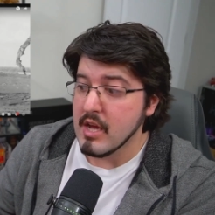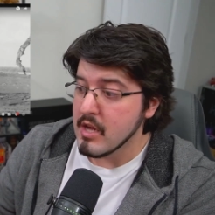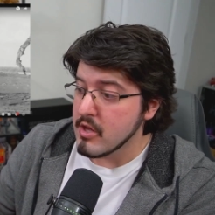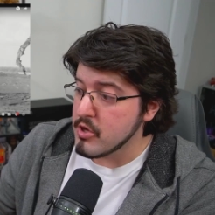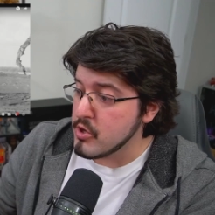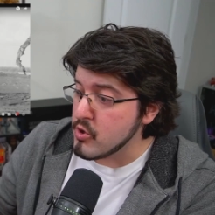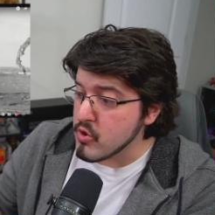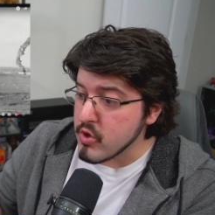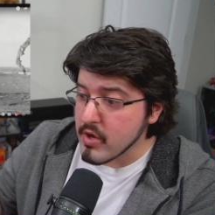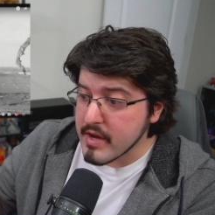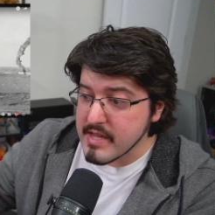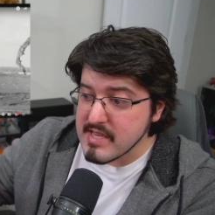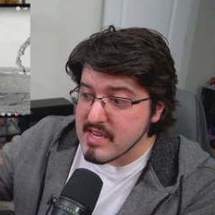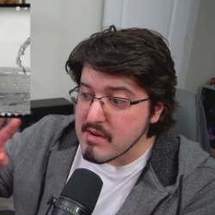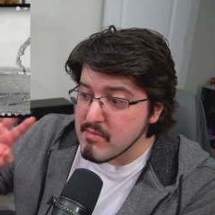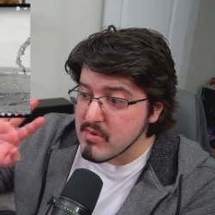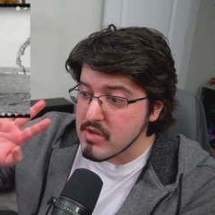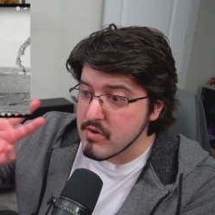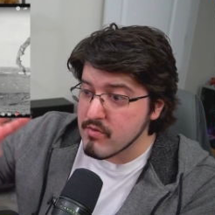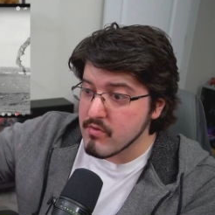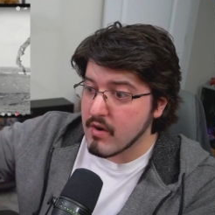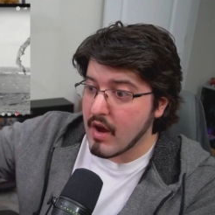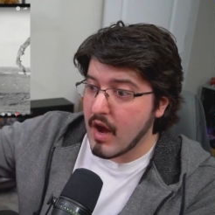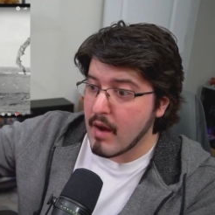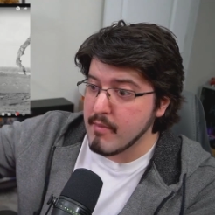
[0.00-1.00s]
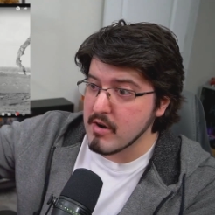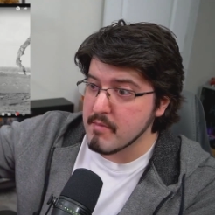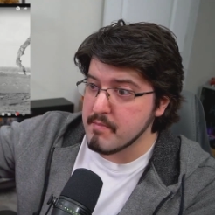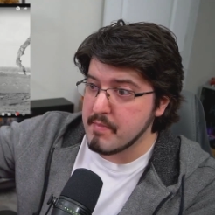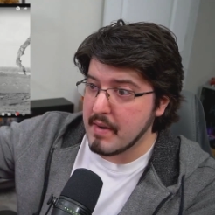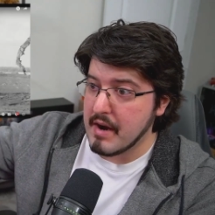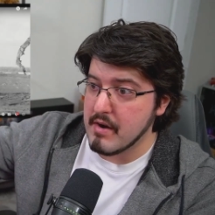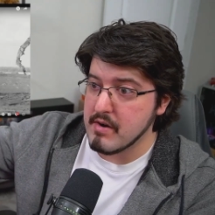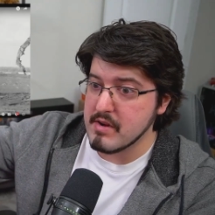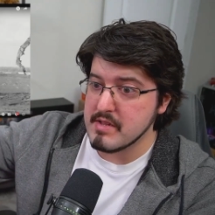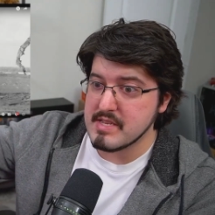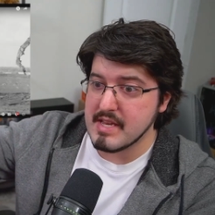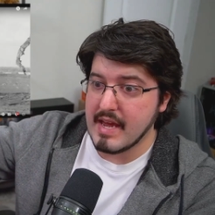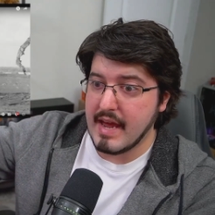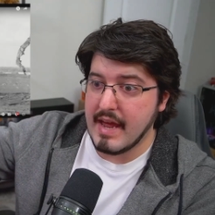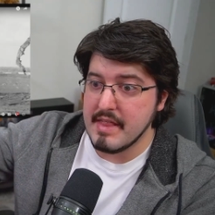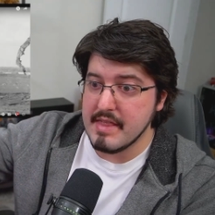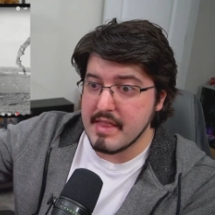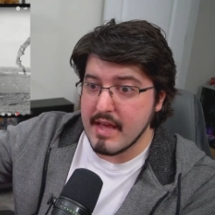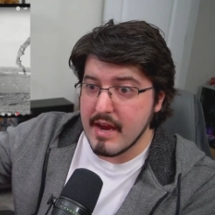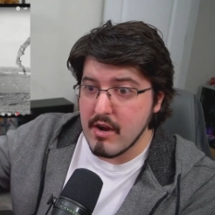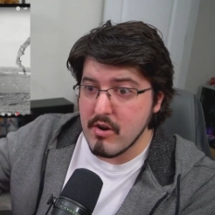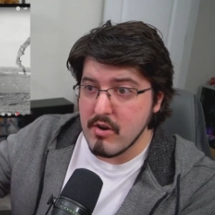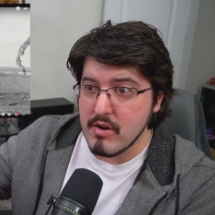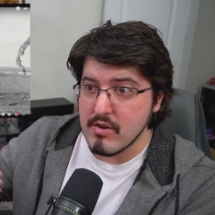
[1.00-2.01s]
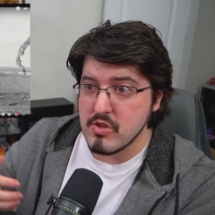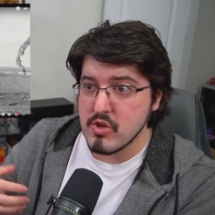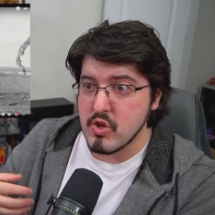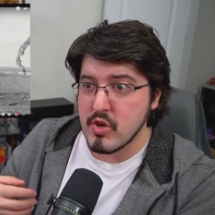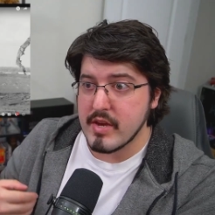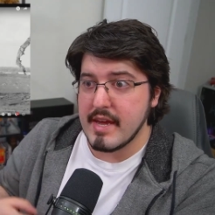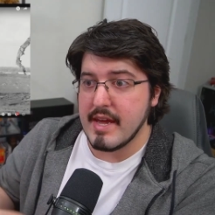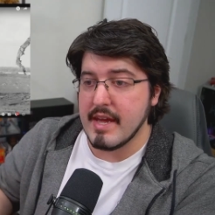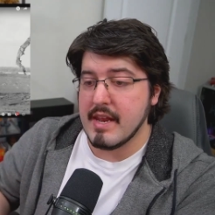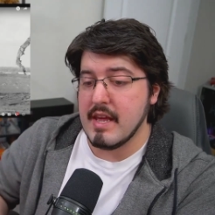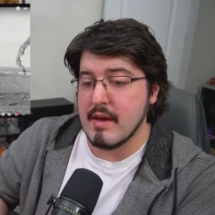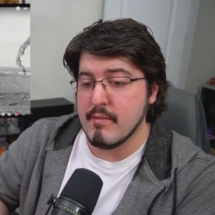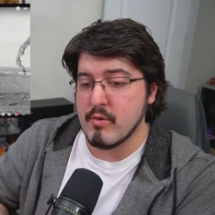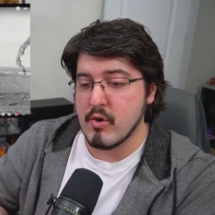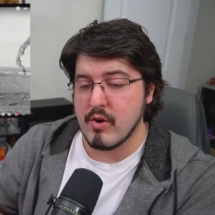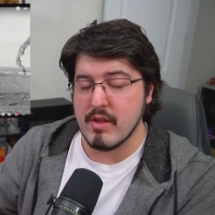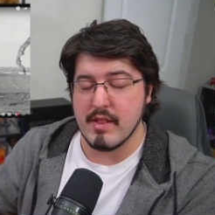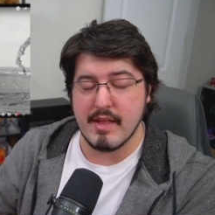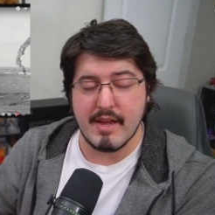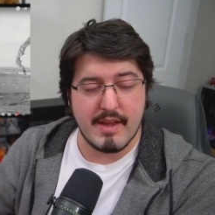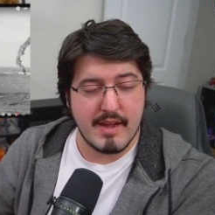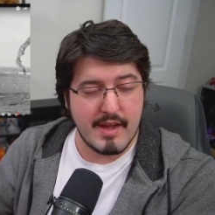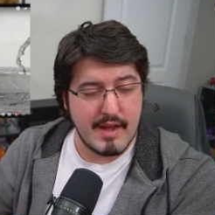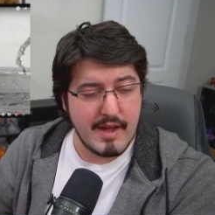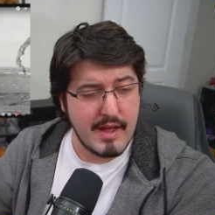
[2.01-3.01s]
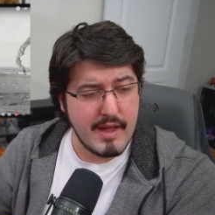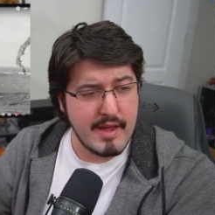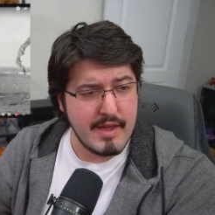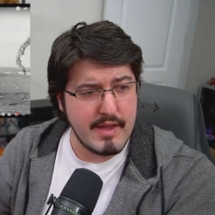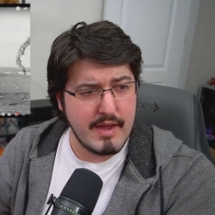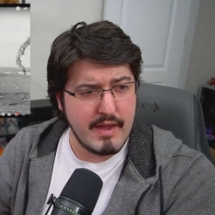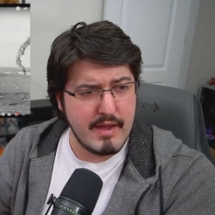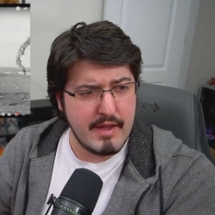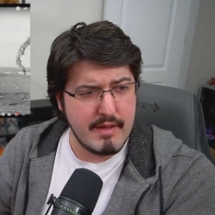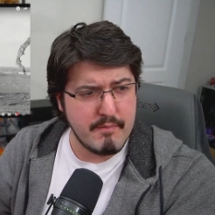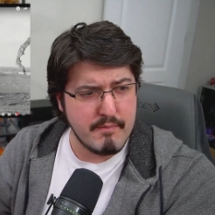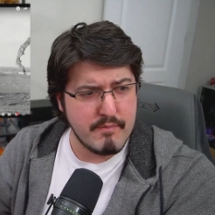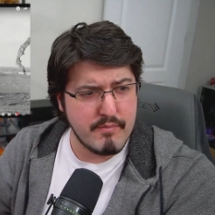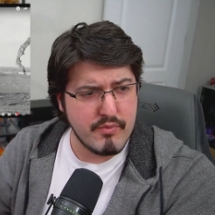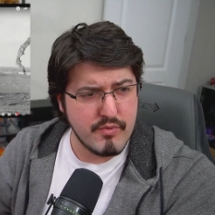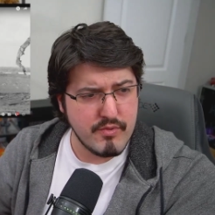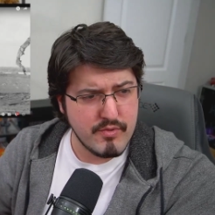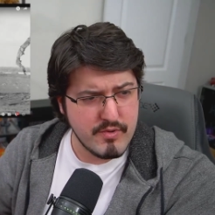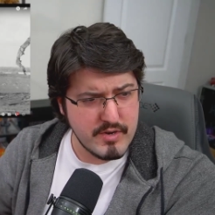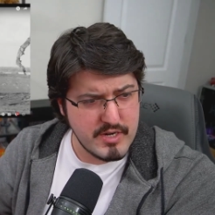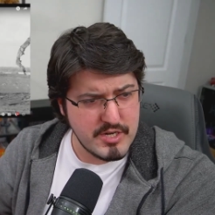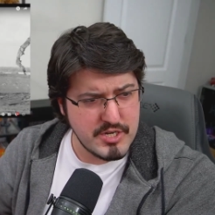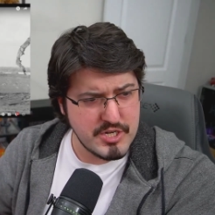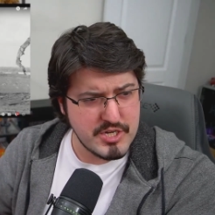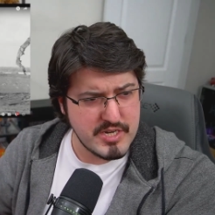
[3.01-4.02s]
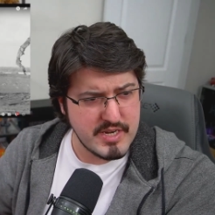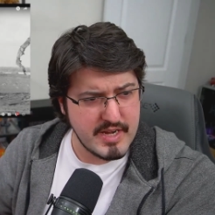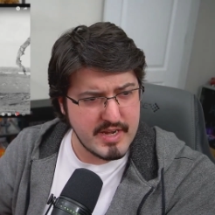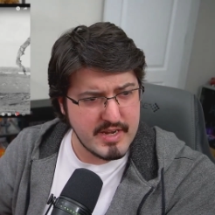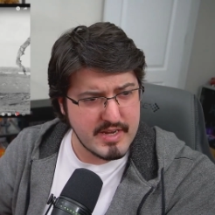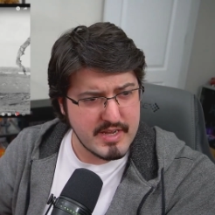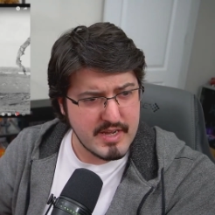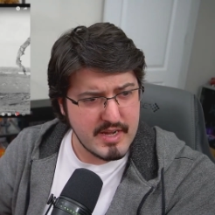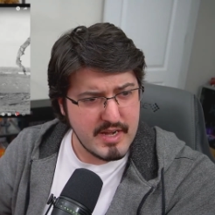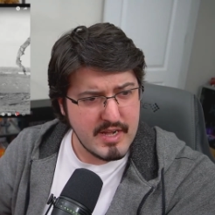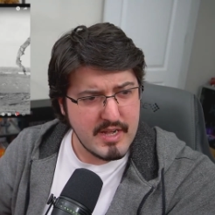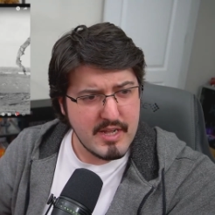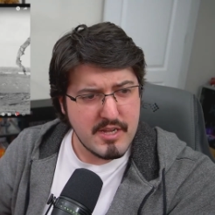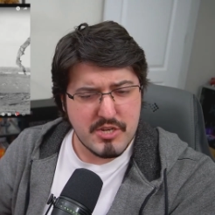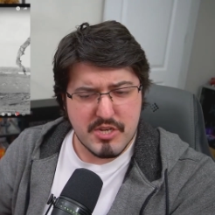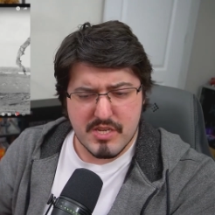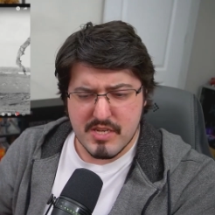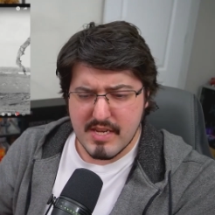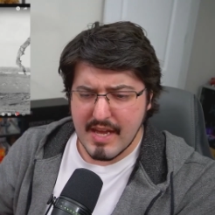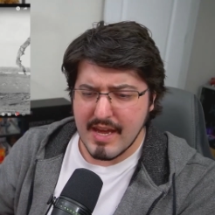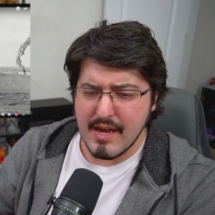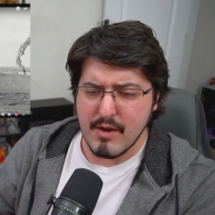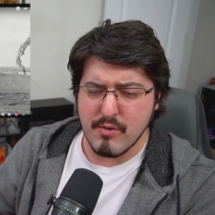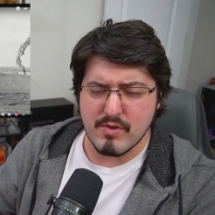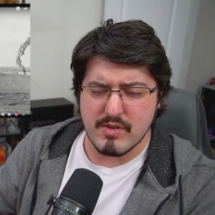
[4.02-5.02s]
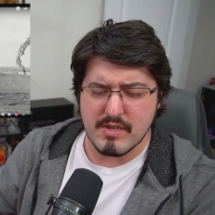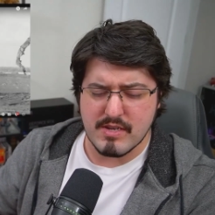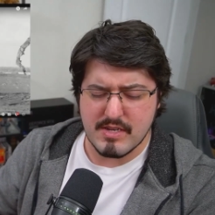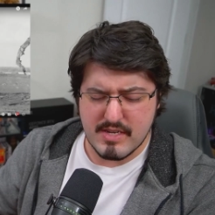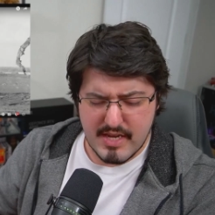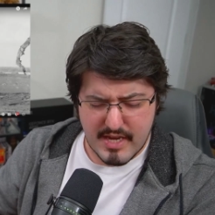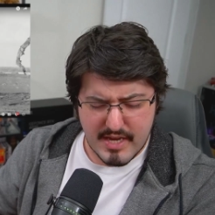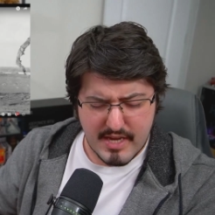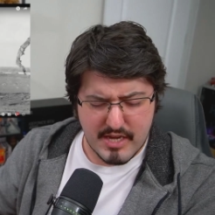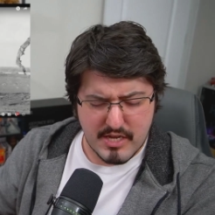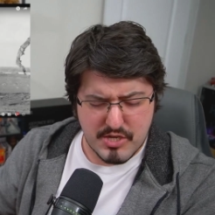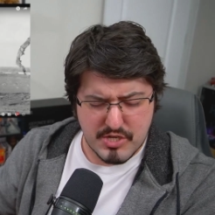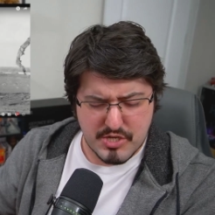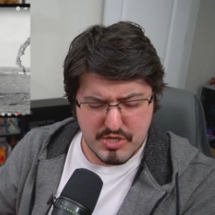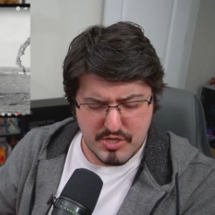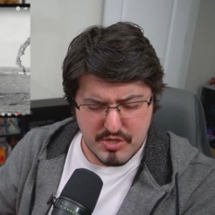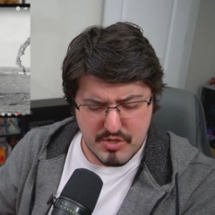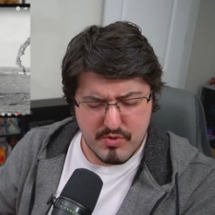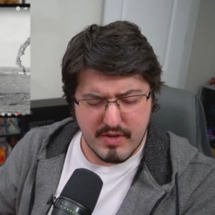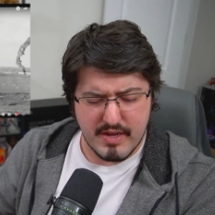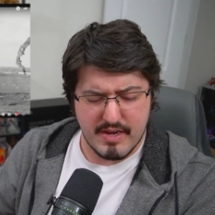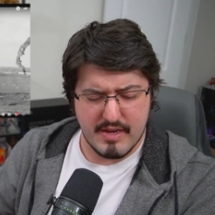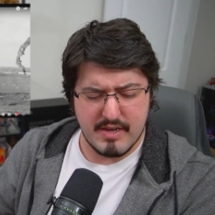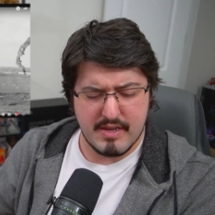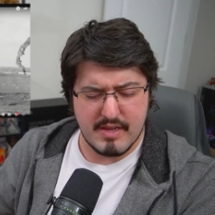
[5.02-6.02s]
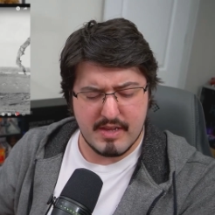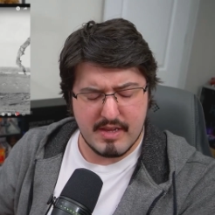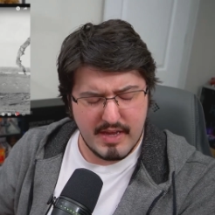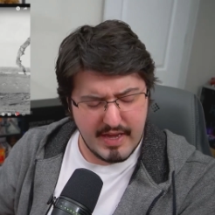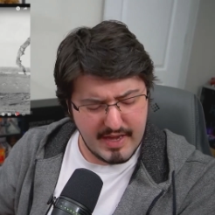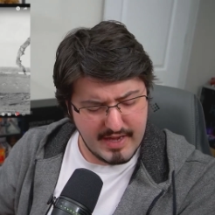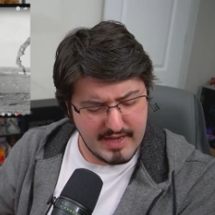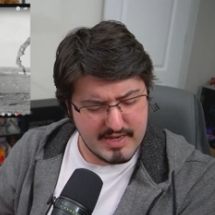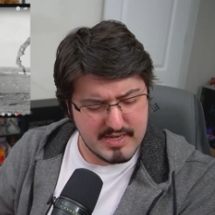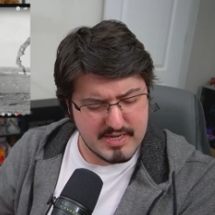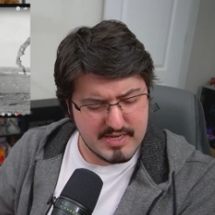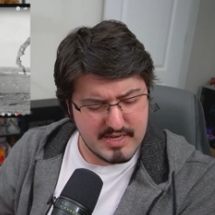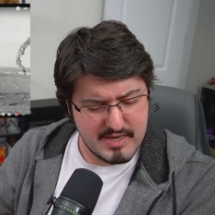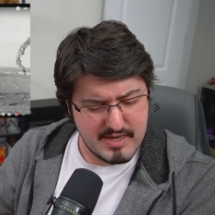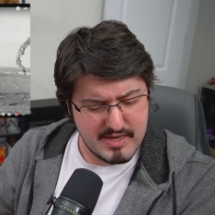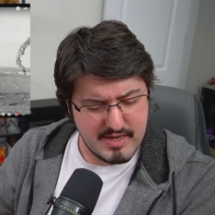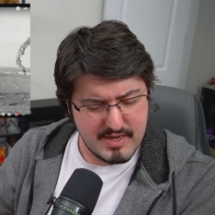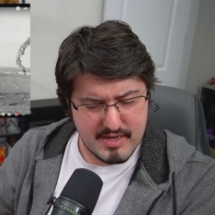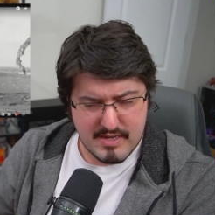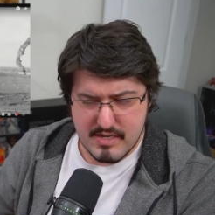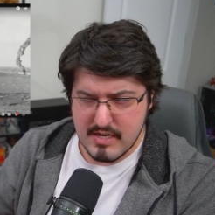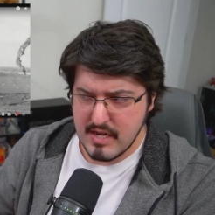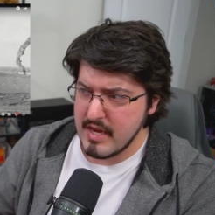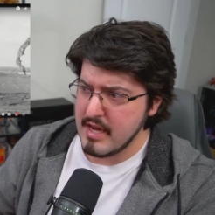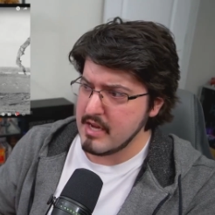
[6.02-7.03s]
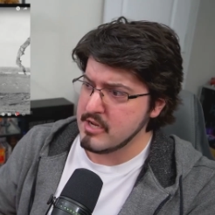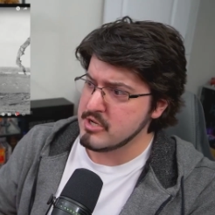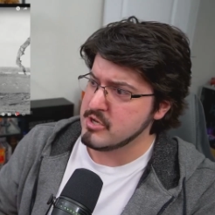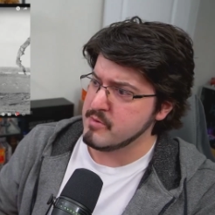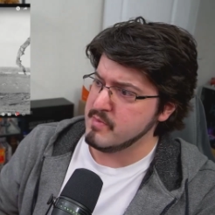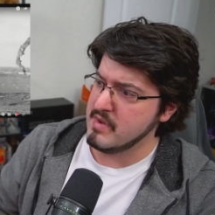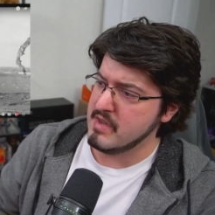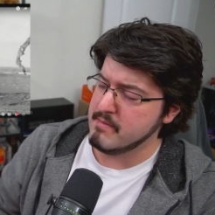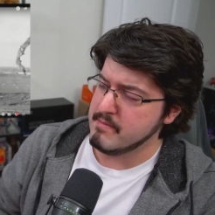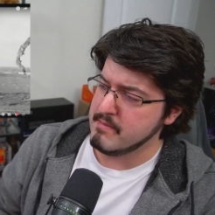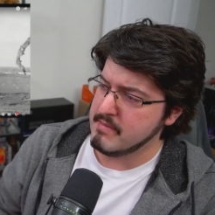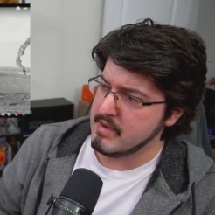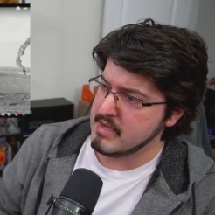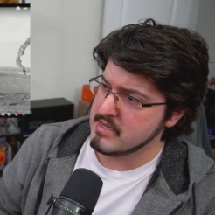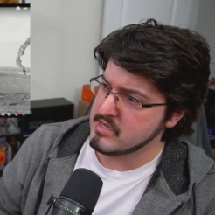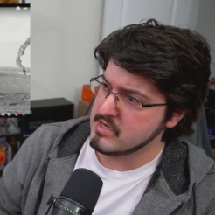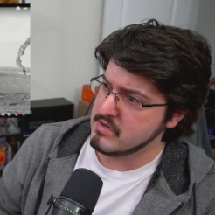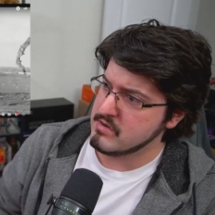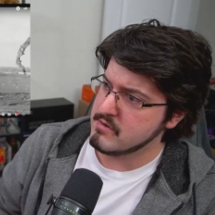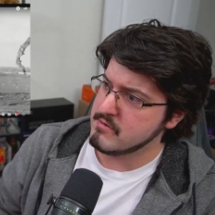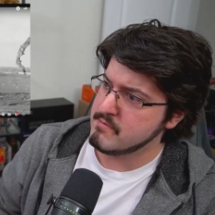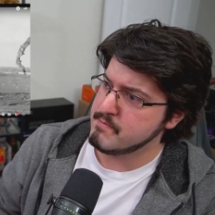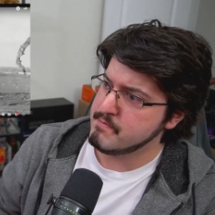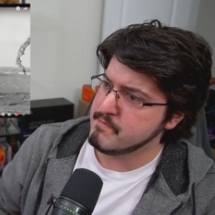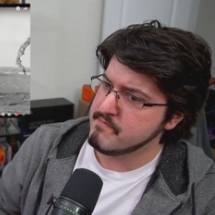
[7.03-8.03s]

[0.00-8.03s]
You look at some of the robber barons and they're looking at him going like, "I appreciate just how dickish you can get. Teach me, master."